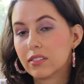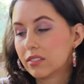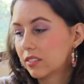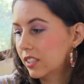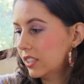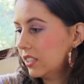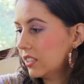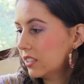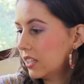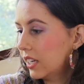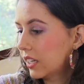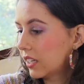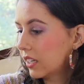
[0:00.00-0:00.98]
This is
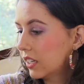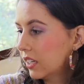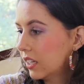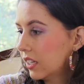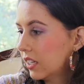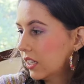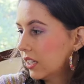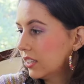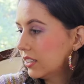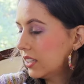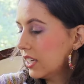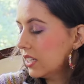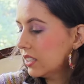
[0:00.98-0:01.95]
like,
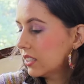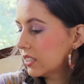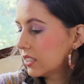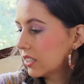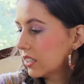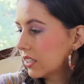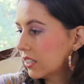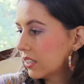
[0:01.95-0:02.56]
this